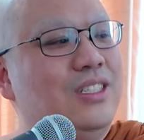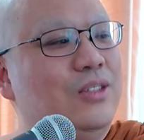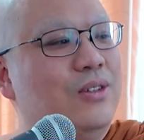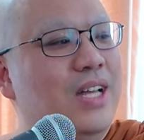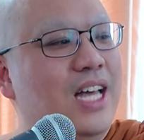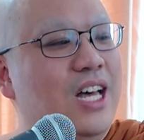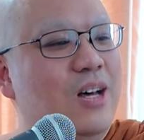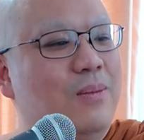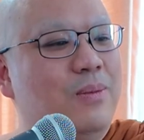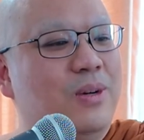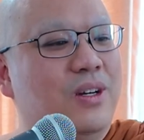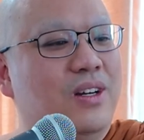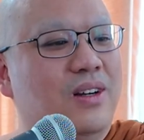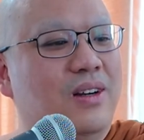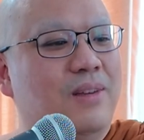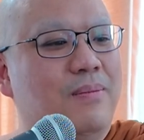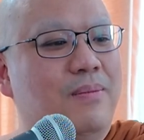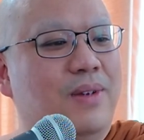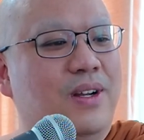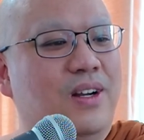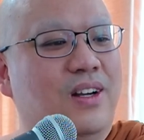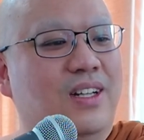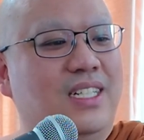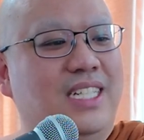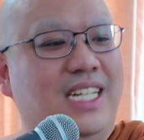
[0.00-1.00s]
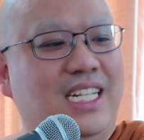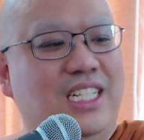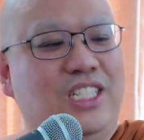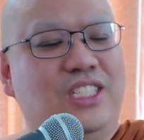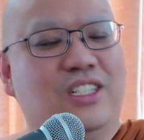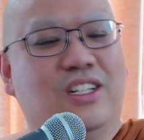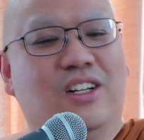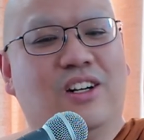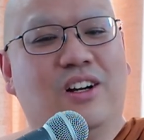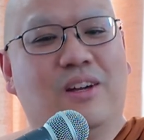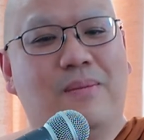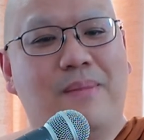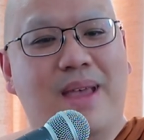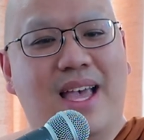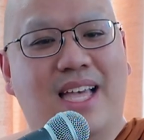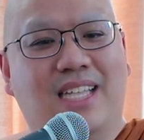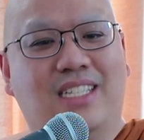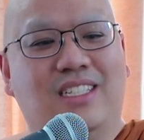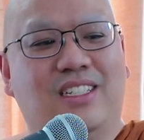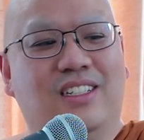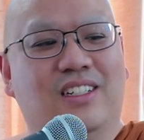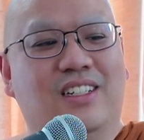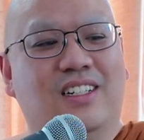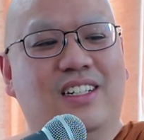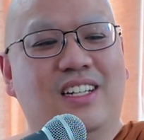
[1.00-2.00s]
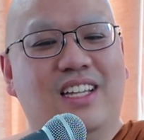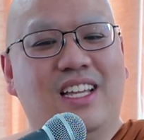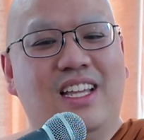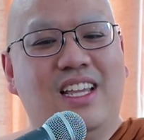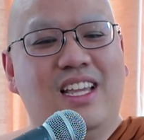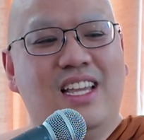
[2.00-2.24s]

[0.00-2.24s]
to help her teacher, her master.